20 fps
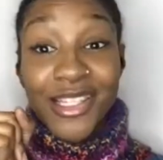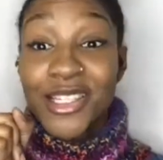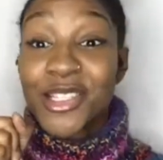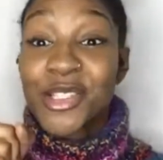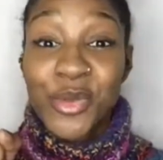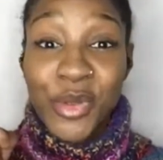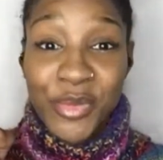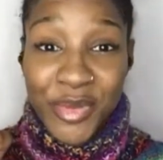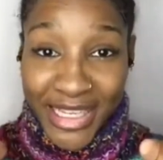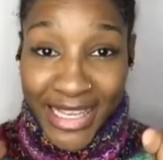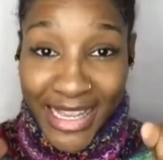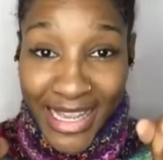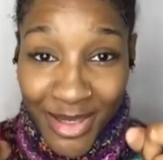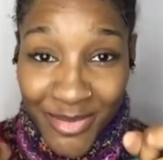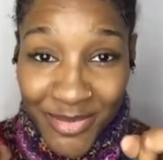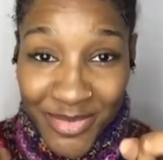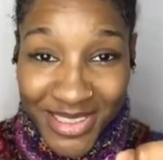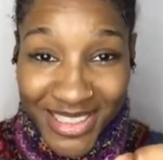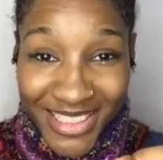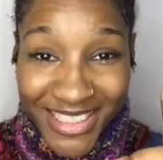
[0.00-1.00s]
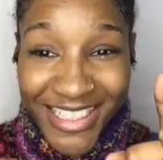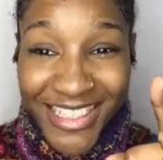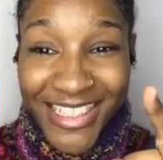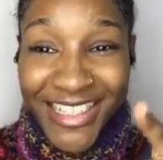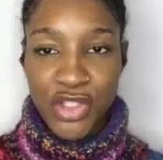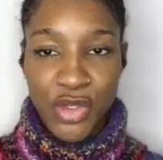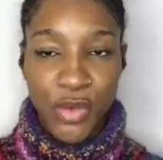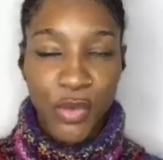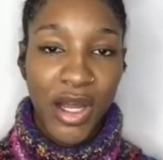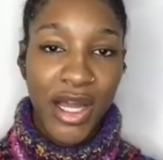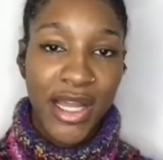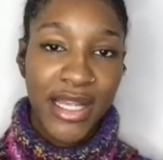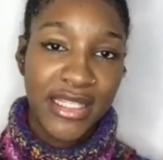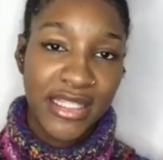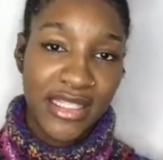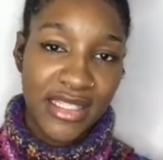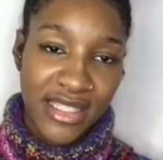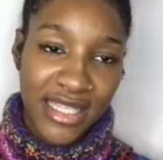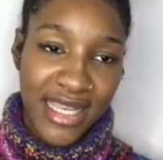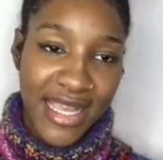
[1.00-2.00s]
swimming cap. So what I
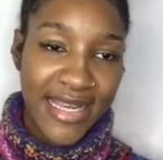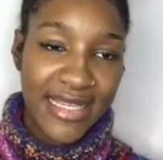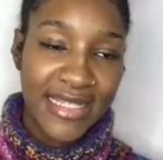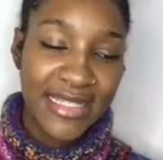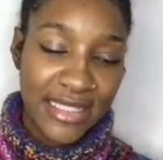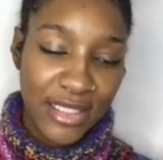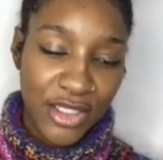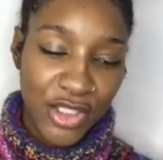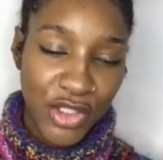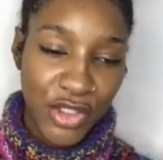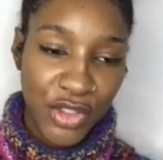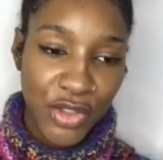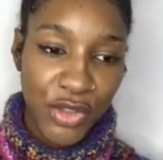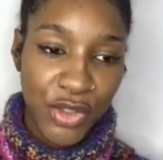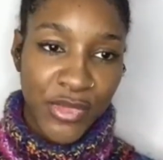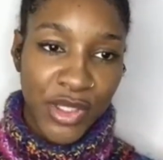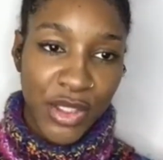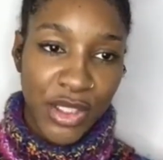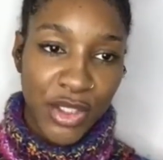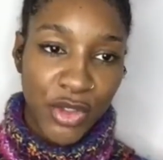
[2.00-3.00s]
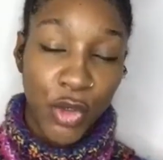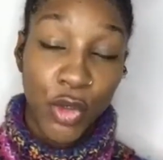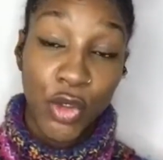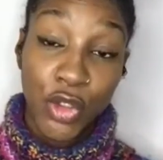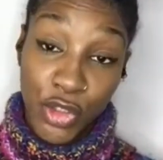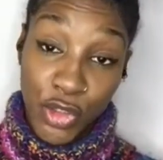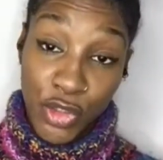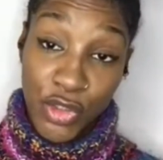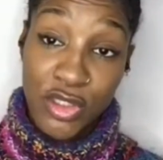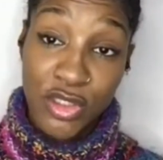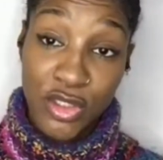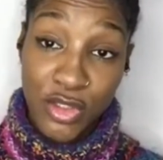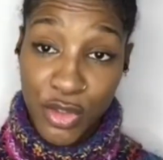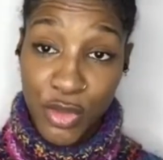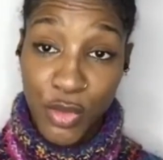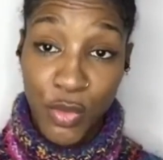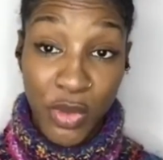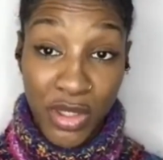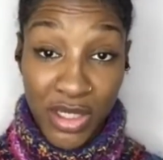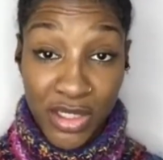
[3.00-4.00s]
tend to do, or used to
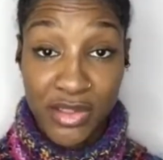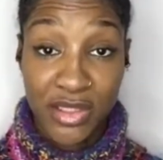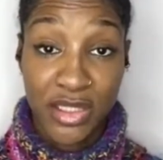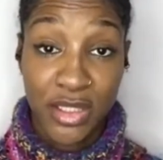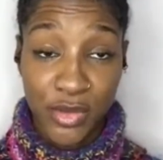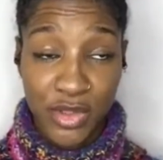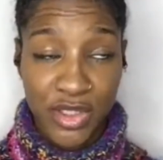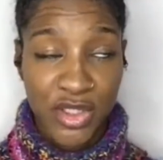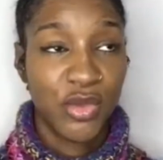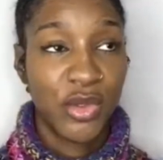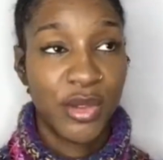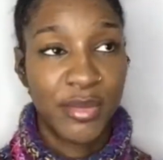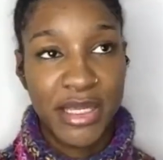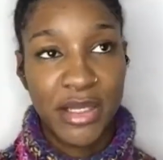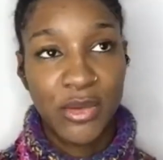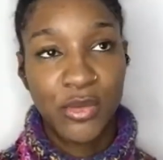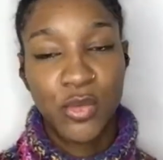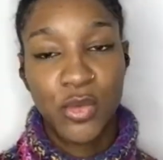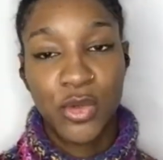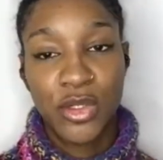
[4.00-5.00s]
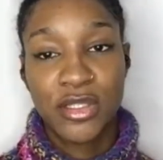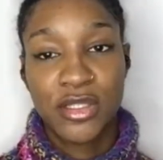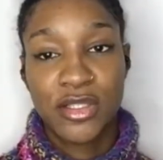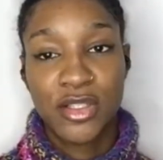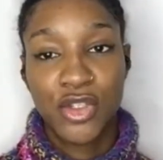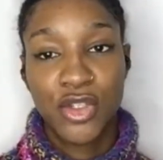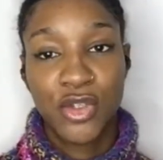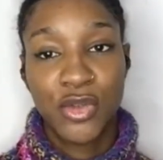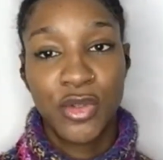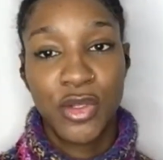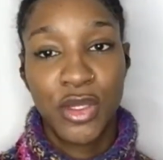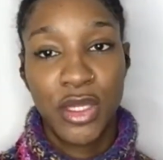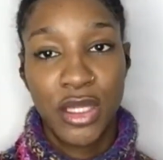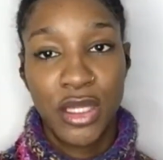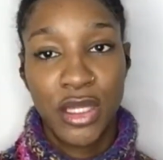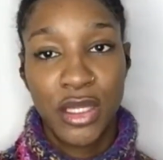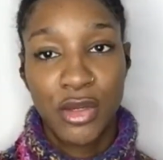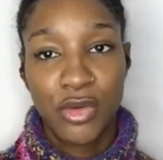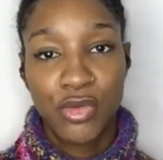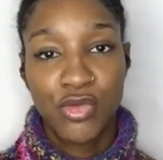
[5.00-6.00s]
do whilst I was swimming, was do
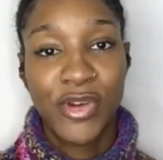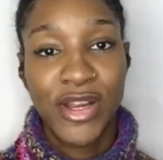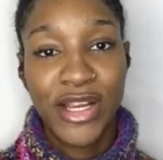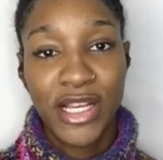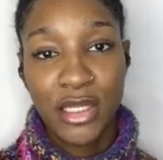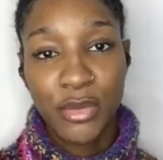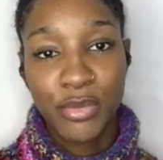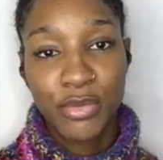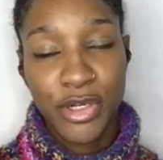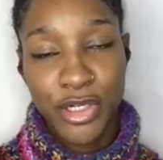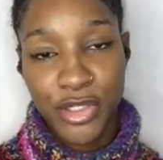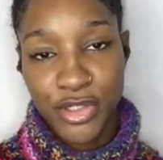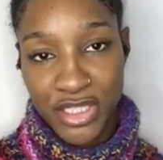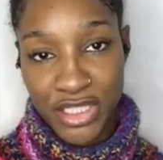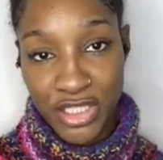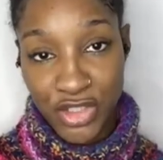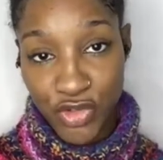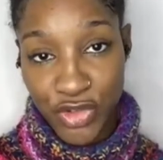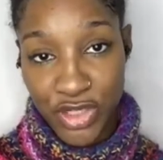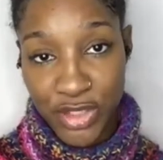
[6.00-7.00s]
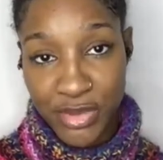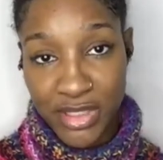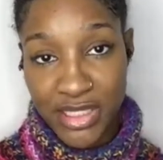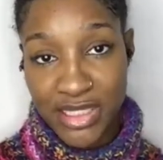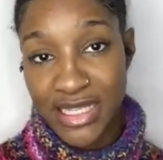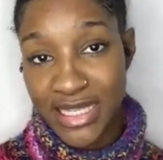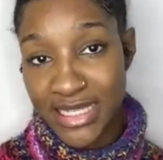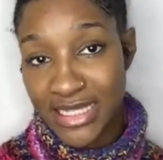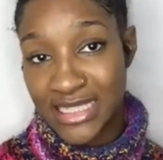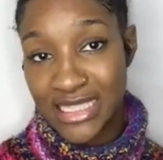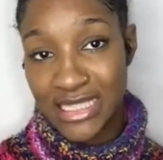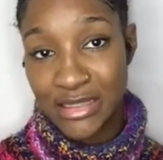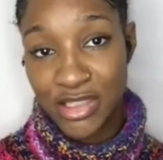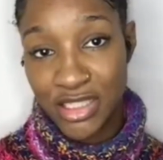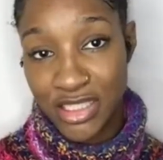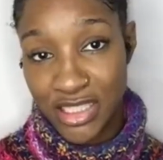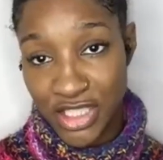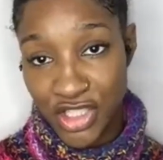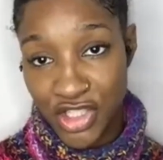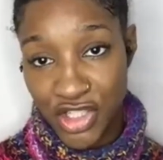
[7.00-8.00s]
regular protein treatments and deep
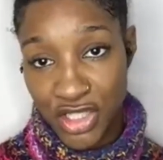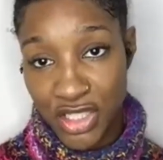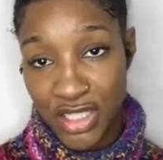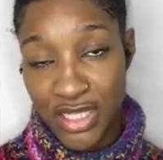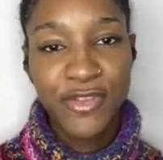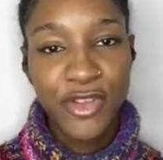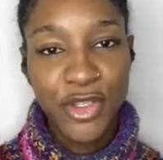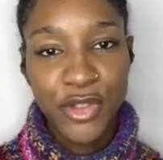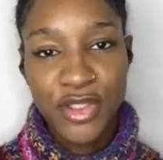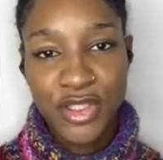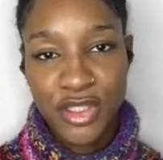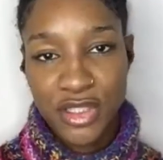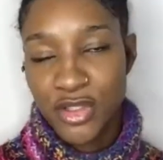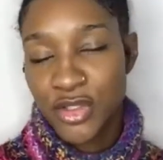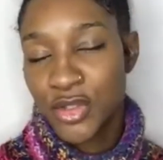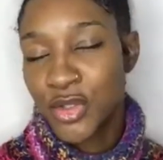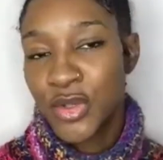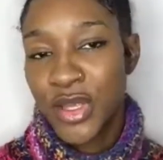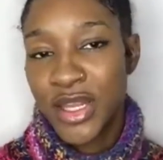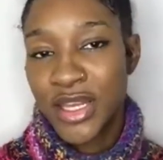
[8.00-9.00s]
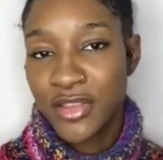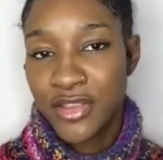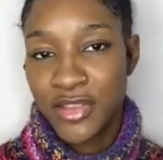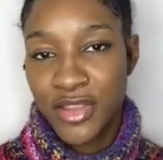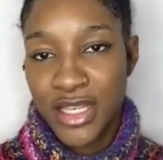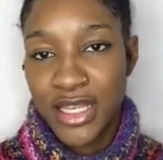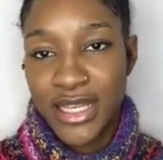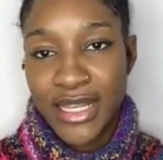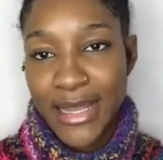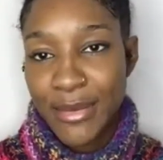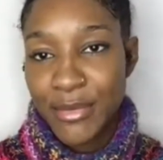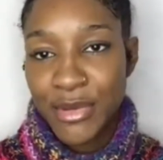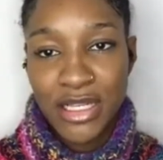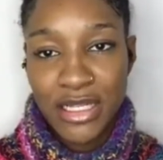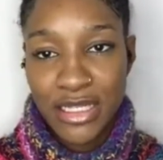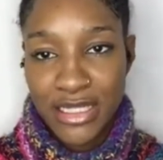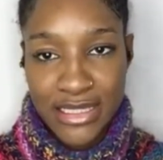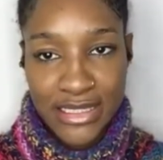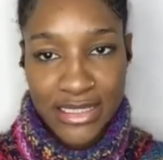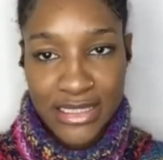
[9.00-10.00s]
condition. If you used to do anything
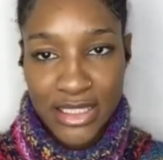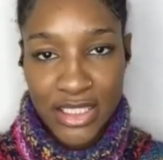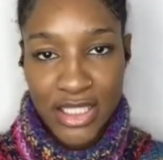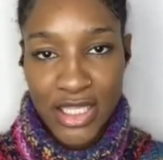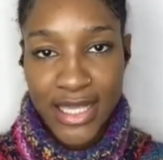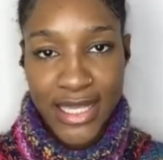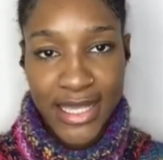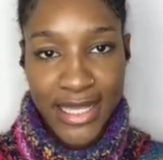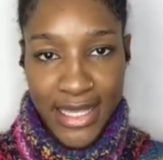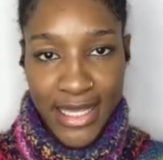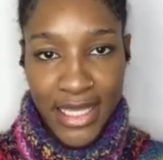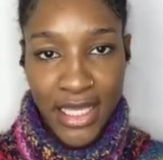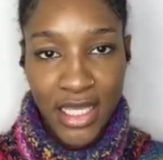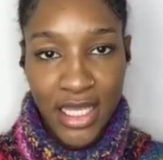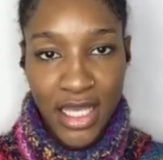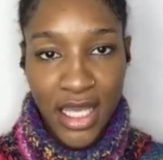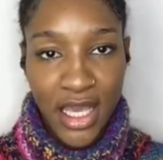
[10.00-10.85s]
chemically to your hair,